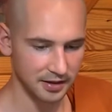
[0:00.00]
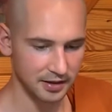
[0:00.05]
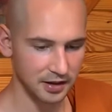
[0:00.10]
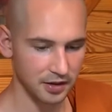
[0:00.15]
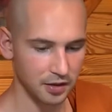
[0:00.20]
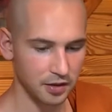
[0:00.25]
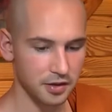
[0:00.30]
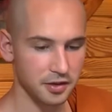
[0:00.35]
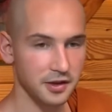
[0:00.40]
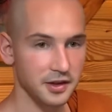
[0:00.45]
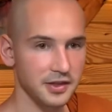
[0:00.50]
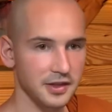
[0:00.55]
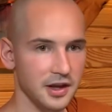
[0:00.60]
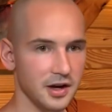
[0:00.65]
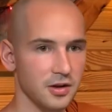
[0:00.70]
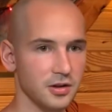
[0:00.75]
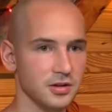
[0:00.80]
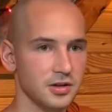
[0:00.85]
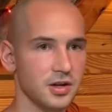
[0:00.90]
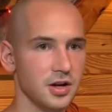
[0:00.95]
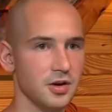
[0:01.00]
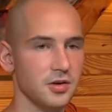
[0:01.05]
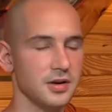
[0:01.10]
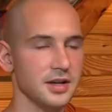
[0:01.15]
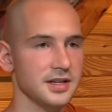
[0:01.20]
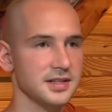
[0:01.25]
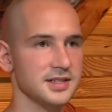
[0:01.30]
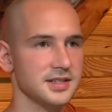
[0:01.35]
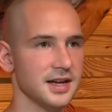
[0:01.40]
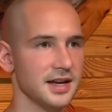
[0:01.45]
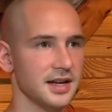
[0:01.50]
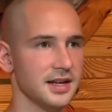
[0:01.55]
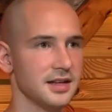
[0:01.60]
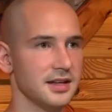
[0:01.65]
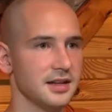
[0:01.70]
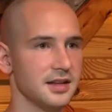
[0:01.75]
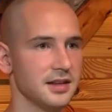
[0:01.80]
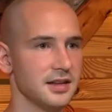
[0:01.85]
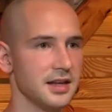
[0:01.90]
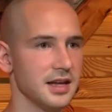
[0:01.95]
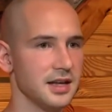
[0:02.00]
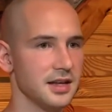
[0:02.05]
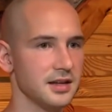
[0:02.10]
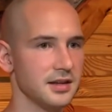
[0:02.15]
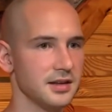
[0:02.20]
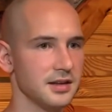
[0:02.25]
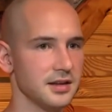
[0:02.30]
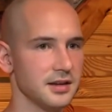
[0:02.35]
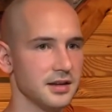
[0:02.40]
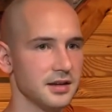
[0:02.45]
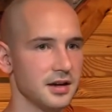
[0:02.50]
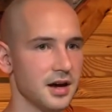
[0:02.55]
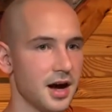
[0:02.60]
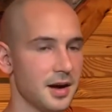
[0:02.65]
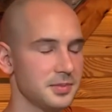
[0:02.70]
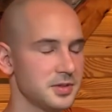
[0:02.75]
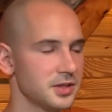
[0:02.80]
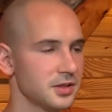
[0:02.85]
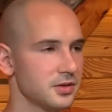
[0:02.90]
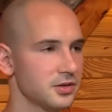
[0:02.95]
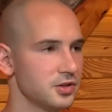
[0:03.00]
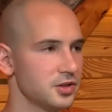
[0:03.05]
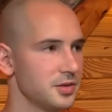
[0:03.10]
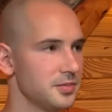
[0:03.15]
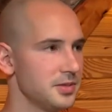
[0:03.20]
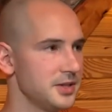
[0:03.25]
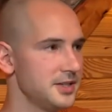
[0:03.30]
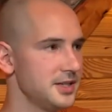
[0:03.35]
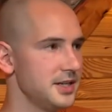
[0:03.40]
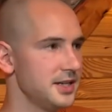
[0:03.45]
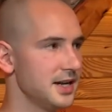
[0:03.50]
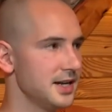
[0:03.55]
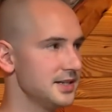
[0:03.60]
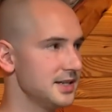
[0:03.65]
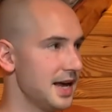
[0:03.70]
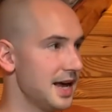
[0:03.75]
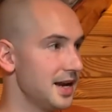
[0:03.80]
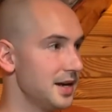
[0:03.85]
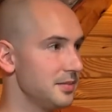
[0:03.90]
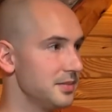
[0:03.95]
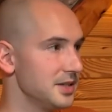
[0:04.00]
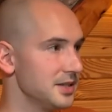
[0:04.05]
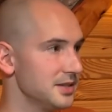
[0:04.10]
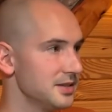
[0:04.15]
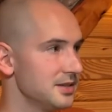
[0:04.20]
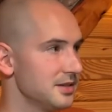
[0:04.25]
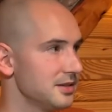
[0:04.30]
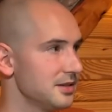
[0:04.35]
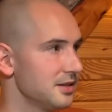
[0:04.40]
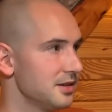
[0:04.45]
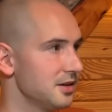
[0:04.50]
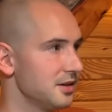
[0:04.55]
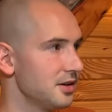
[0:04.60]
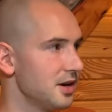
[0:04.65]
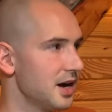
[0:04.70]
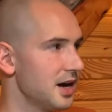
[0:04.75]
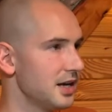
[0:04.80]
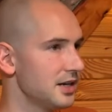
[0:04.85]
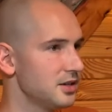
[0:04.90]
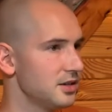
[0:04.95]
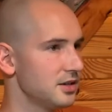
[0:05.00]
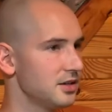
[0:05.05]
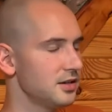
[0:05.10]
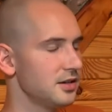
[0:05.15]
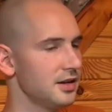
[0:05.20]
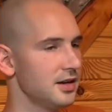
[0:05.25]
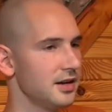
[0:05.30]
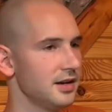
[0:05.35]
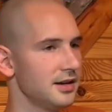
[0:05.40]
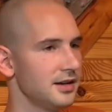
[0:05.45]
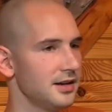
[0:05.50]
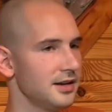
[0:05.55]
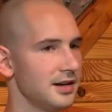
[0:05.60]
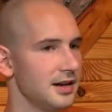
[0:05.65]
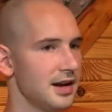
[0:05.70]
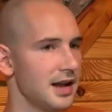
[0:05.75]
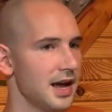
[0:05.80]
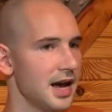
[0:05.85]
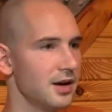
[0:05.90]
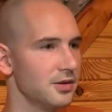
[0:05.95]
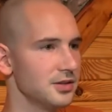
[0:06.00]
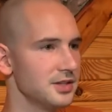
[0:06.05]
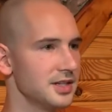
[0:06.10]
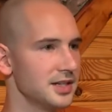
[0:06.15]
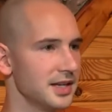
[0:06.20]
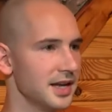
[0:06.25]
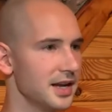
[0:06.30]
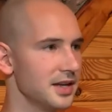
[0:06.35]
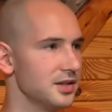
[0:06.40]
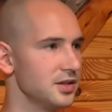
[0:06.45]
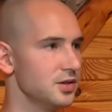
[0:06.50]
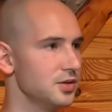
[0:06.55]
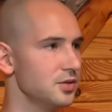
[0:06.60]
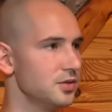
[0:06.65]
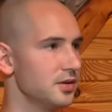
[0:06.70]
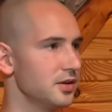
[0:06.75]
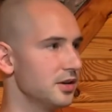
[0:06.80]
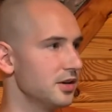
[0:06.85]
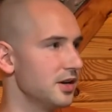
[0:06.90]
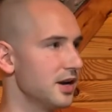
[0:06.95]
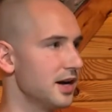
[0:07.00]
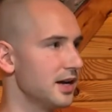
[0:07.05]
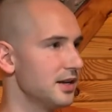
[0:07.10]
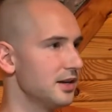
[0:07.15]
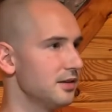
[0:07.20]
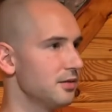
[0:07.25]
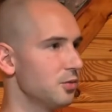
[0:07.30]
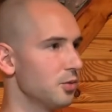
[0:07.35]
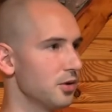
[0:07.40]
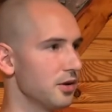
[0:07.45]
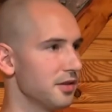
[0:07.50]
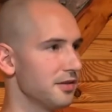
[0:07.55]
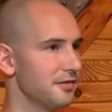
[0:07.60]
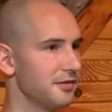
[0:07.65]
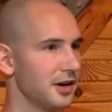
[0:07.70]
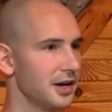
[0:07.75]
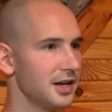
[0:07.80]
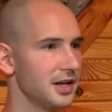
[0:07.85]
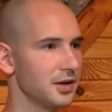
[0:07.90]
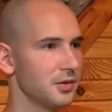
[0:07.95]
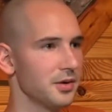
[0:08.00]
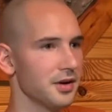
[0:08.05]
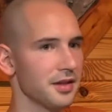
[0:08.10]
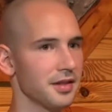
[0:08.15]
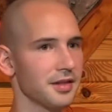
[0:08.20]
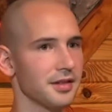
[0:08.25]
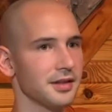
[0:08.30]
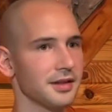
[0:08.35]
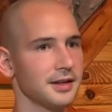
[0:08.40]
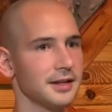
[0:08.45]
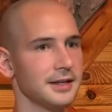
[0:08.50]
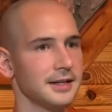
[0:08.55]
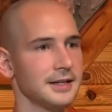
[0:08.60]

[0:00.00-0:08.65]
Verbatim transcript: The other thing that I'll note is that the obstacles shouldn't be seen as enemies. They're not out to get you. They're not worth fighting with.